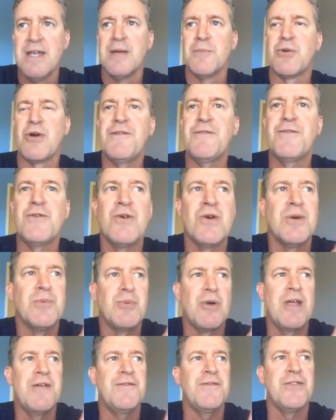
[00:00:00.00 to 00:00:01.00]
Pray for
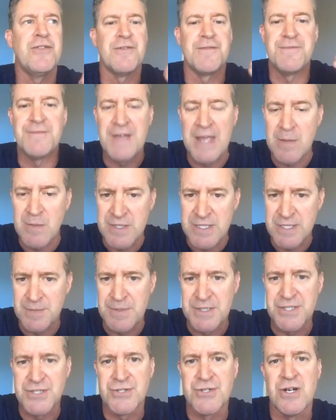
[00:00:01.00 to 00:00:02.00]
their families to
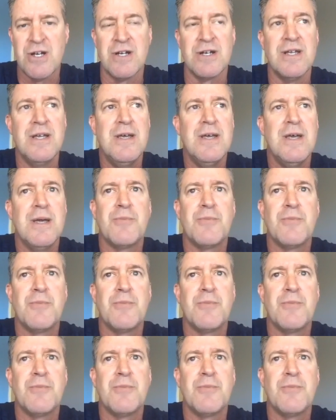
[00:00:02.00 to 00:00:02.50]
be strong.